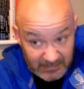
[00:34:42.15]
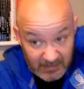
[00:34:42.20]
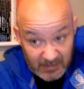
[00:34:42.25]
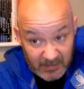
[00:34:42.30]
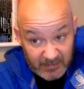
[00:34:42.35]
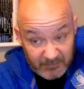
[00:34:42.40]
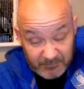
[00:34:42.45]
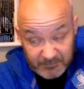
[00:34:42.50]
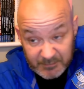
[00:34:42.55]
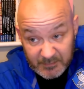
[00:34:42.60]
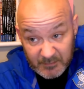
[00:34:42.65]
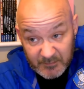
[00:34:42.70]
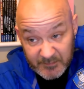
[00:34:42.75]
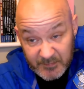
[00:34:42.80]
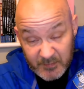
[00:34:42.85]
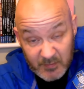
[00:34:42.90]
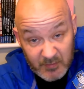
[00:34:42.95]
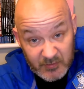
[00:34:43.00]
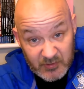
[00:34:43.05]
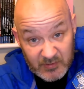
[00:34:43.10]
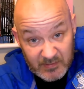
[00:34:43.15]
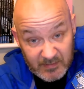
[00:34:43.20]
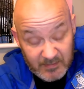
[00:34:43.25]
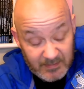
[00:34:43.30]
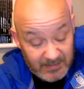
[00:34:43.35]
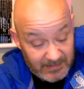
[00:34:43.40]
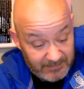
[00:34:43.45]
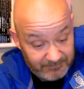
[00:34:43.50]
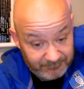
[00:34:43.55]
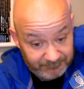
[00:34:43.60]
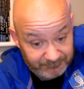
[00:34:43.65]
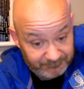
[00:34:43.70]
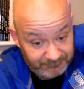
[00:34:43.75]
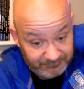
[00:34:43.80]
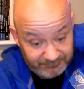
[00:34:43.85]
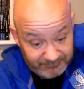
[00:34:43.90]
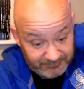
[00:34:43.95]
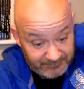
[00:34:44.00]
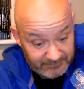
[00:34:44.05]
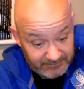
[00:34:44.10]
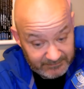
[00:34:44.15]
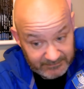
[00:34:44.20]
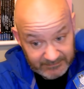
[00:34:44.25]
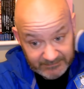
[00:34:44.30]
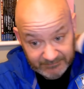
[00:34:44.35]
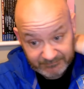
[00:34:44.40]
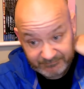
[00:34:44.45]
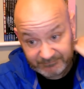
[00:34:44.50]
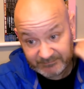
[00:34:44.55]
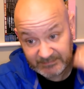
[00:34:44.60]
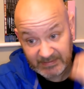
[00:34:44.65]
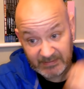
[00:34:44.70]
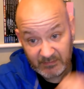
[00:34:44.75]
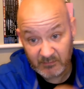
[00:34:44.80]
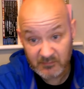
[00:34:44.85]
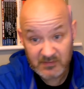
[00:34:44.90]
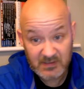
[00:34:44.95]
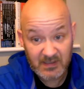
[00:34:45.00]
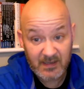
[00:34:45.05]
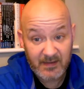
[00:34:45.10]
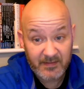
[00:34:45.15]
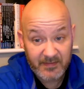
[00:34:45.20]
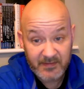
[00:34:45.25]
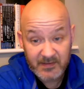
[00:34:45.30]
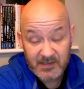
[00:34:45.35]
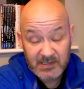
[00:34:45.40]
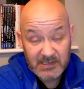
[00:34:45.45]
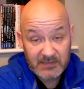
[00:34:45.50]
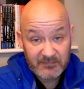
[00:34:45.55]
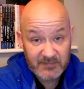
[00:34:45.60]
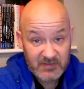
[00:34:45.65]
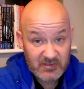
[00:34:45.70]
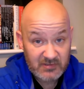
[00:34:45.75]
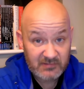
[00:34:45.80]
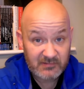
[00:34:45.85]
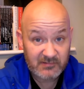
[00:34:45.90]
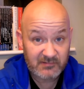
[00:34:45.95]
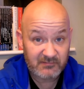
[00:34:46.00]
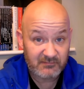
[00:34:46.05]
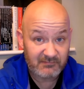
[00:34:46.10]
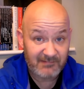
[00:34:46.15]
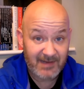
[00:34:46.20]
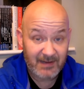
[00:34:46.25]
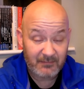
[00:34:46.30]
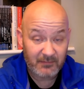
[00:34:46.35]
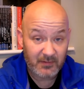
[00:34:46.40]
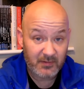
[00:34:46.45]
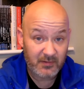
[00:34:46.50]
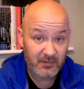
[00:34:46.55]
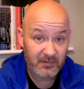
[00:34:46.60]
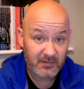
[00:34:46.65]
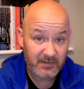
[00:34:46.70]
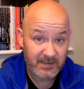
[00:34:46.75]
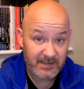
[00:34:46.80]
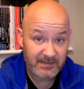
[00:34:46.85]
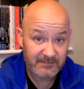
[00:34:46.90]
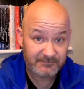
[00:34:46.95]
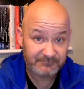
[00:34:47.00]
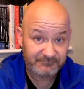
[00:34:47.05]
unfortunately, it looks like third division's round corner.